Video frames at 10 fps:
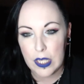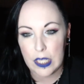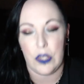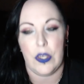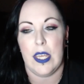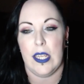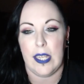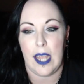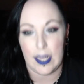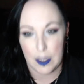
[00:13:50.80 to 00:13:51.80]
really
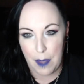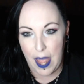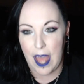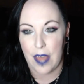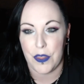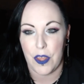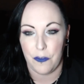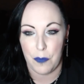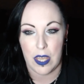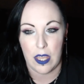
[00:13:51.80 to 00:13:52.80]
looking at the
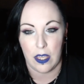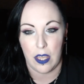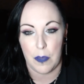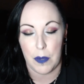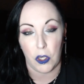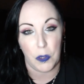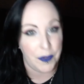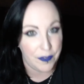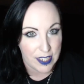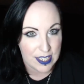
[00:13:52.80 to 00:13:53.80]
path of being a
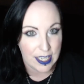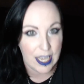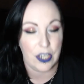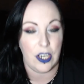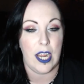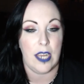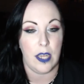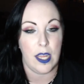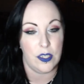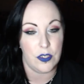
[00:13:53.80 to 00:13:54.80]
paranormal investigator
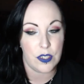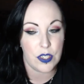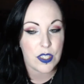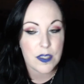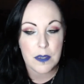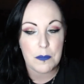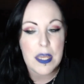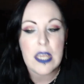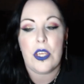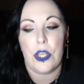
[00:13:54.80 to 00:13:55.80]
and just
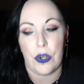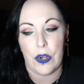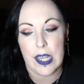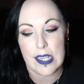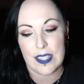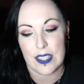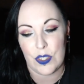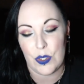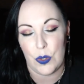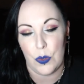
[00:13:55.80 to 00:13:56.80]
being curious
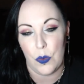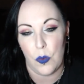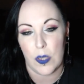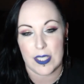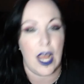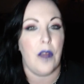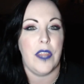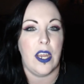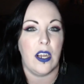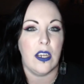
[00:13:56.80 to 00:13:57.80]
as to what's
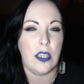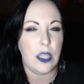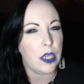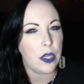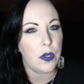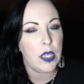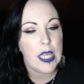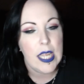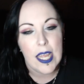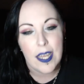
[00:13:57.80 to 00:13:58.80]
out there, you know?
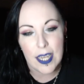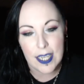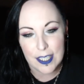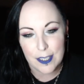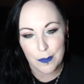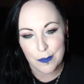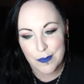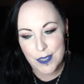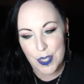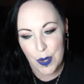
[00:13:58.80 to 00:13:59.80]

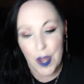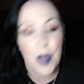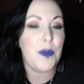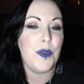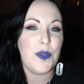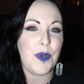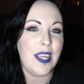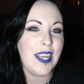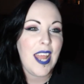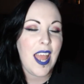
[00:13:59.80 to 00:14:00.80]
So I hope you
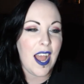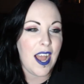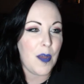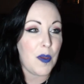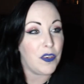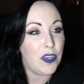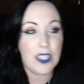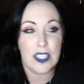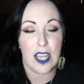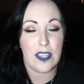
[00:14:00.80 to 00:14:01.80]
enjoyed. If
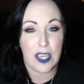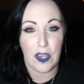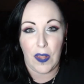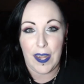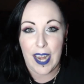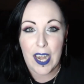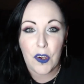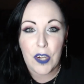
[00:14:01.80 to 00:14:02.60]
you're in the South Carolina